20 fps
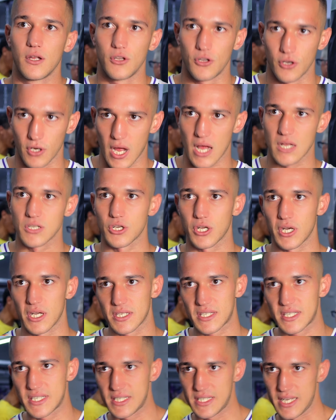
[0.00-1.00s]
you guys are going to
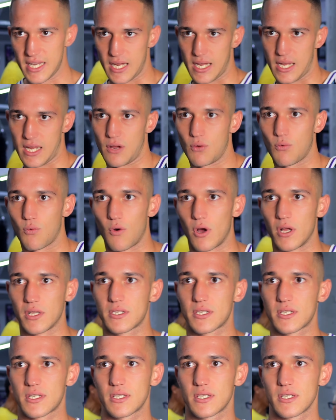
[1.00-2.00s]
see
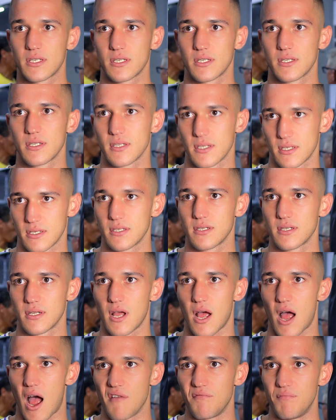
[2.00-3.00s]
what
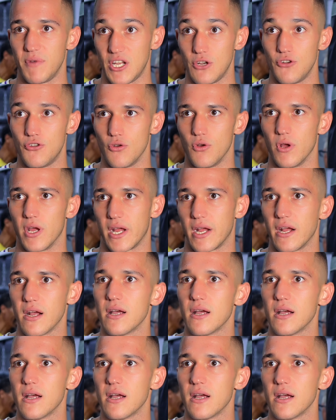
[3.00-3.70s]
I've been doing.